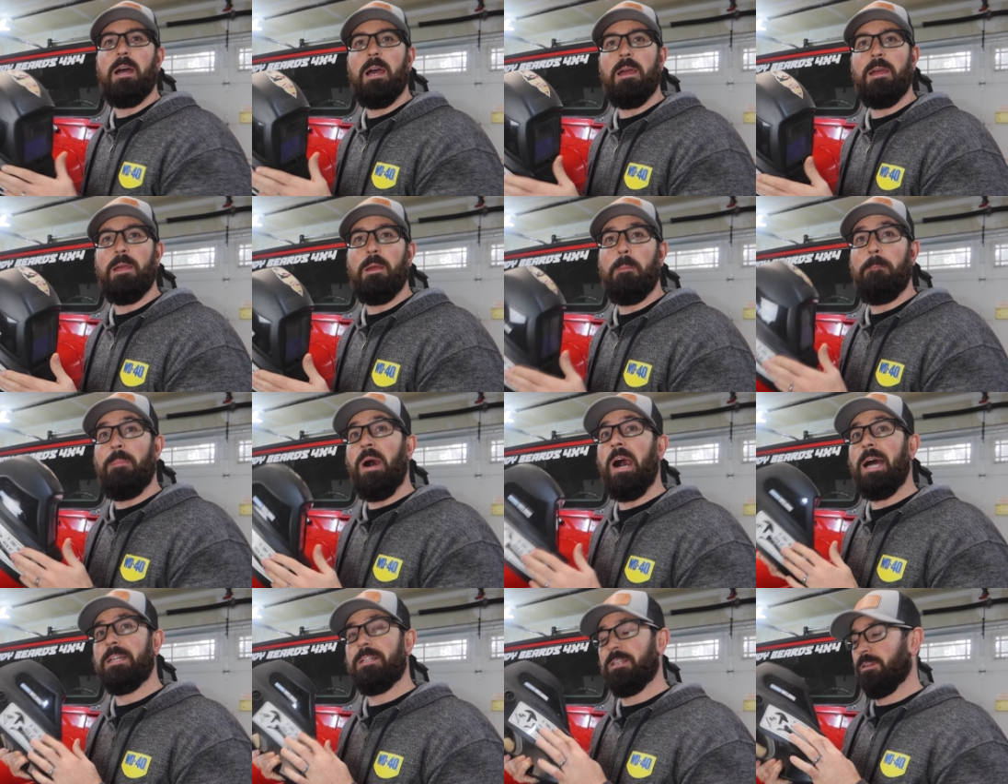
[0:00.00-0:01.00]
I
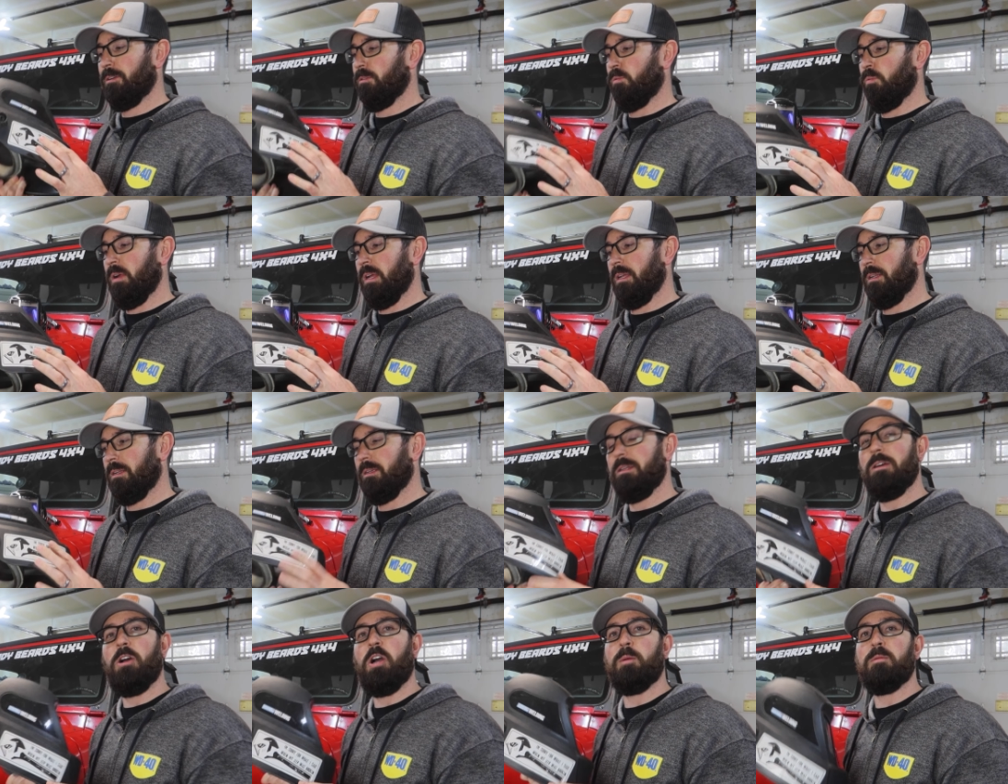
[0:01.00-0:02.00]
bought when
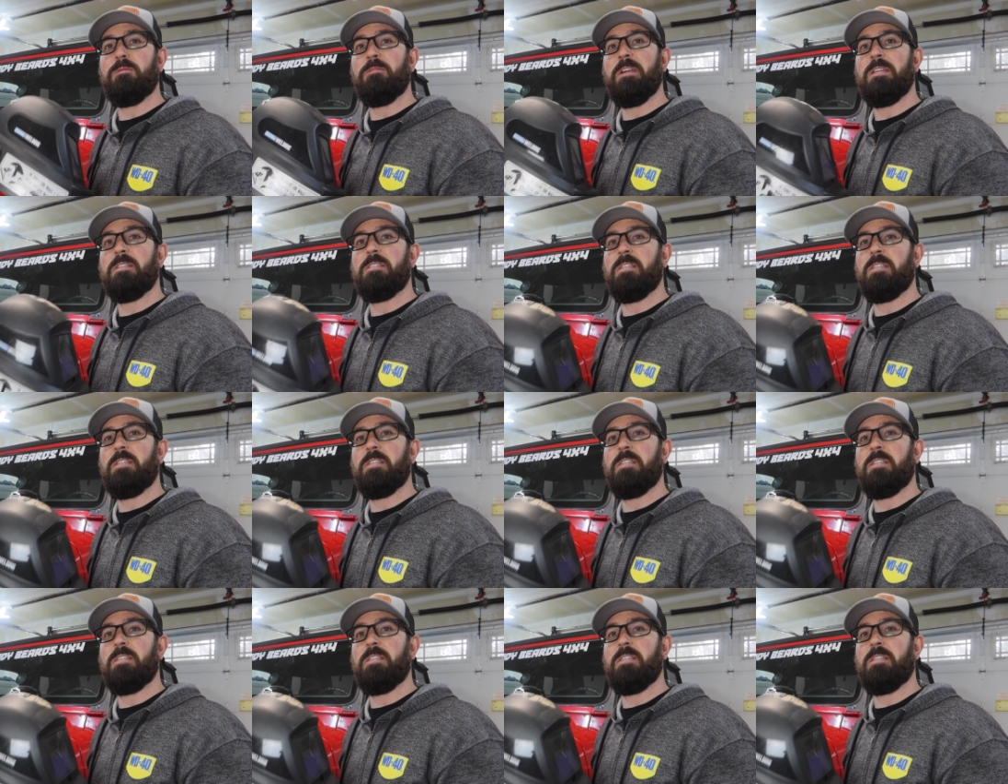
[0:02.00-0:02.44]
Harbor Freight